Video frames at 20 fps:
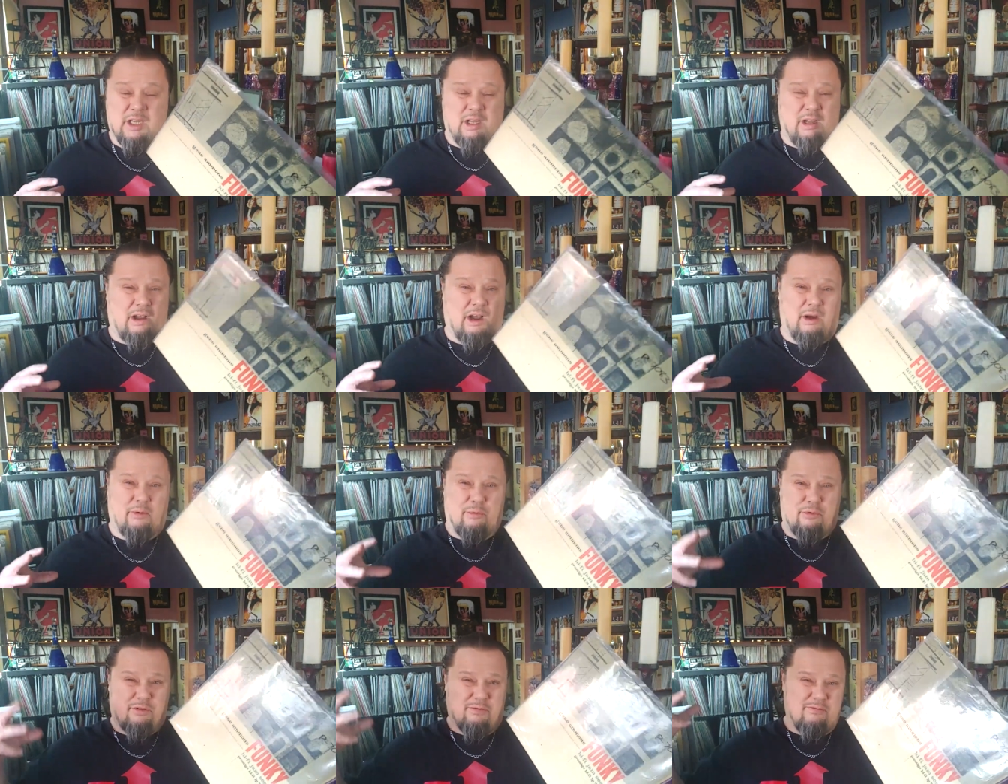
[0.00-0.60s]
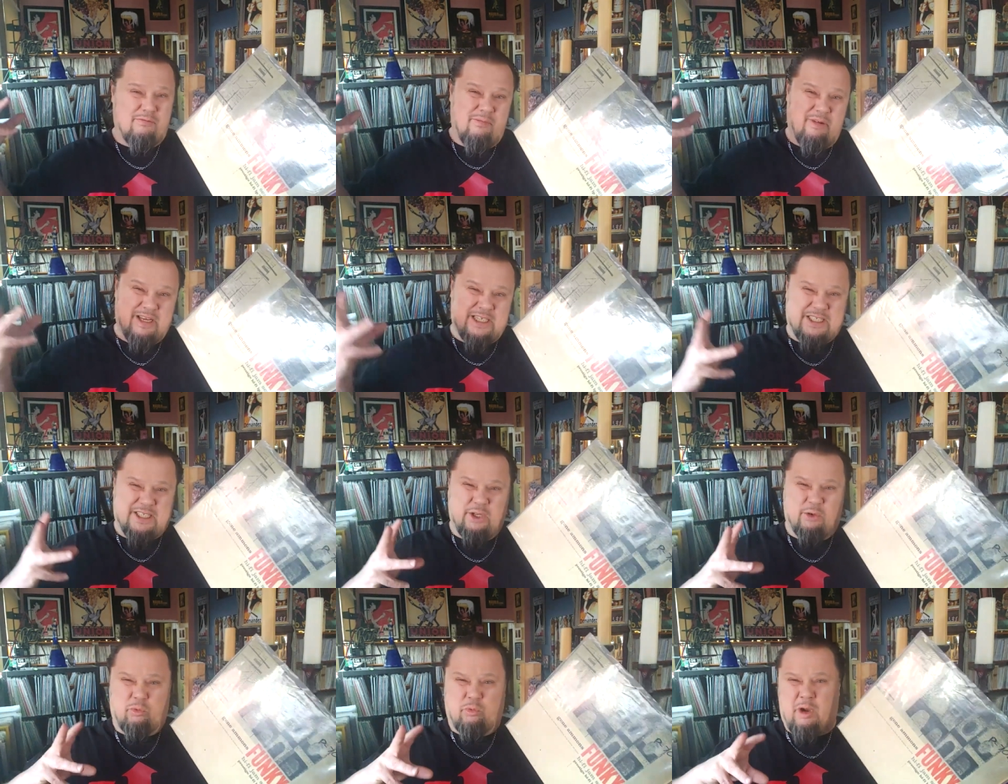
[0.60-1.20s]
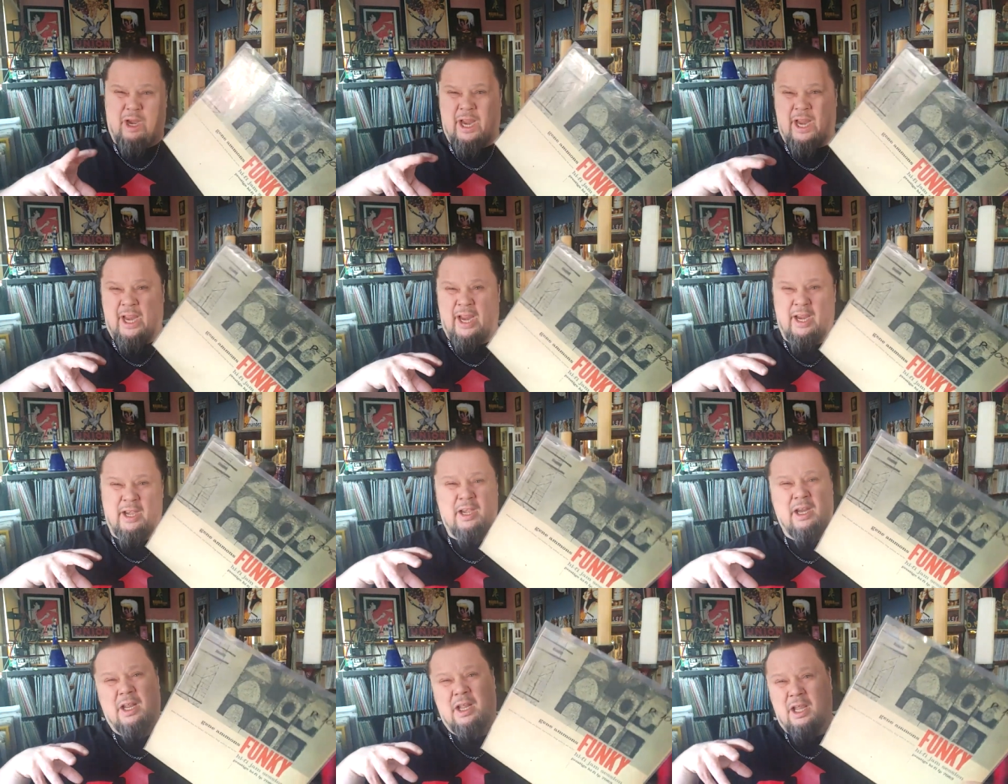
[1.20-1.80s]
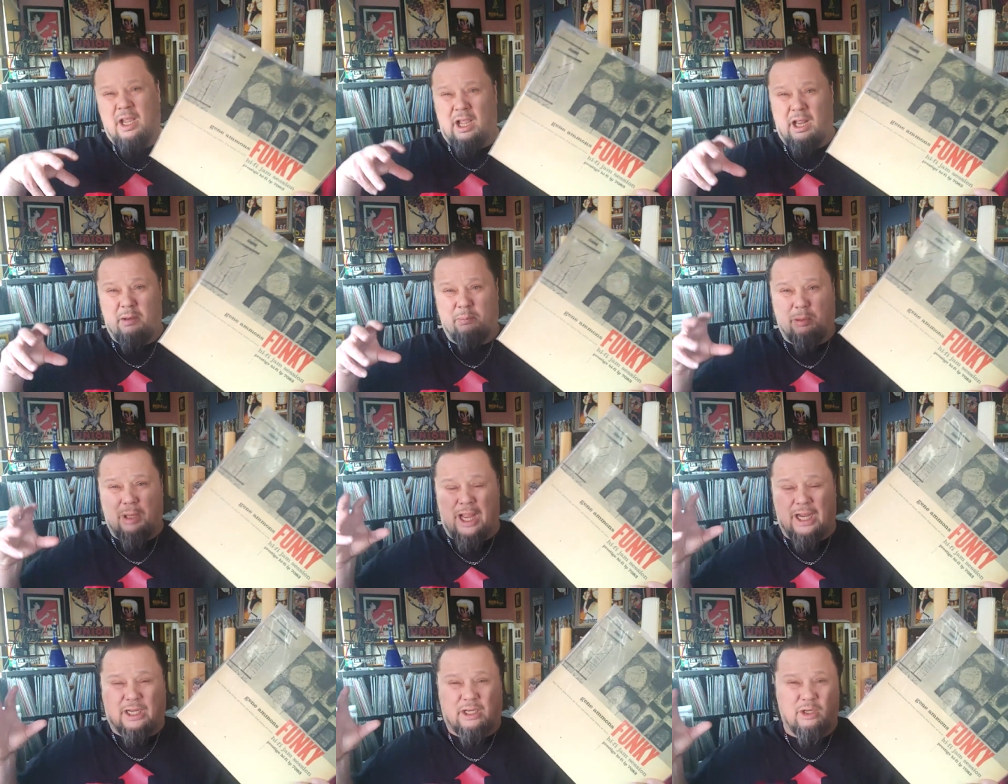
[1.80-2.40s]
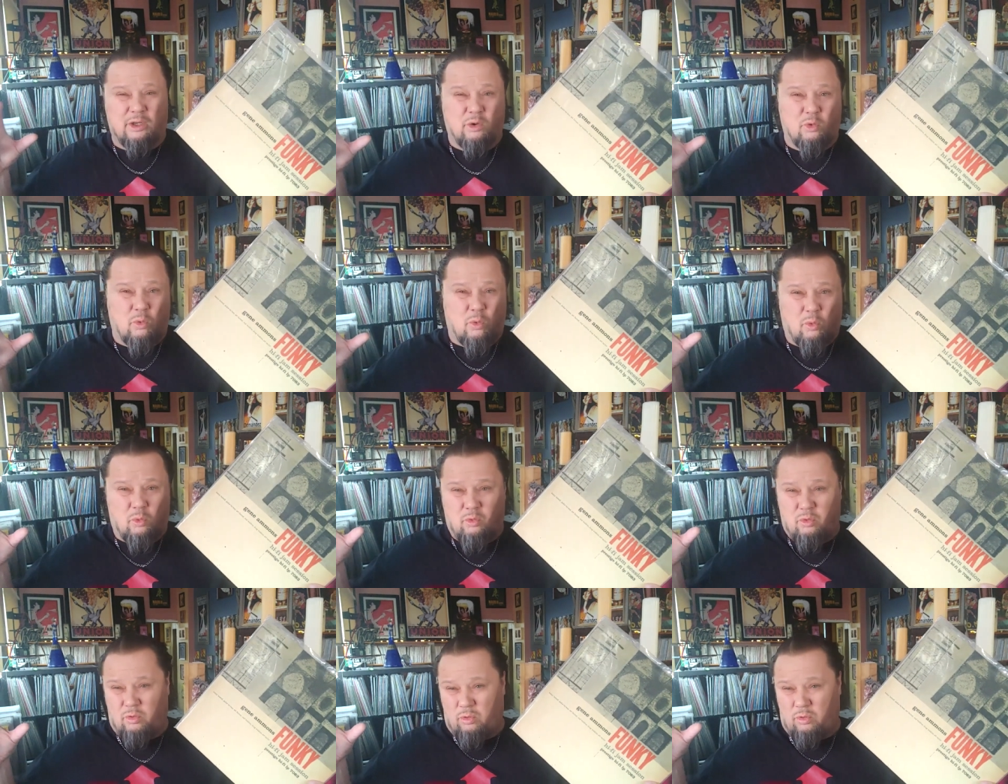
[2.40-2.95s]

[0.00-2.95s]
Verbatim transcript: uh, with a misty rain and black and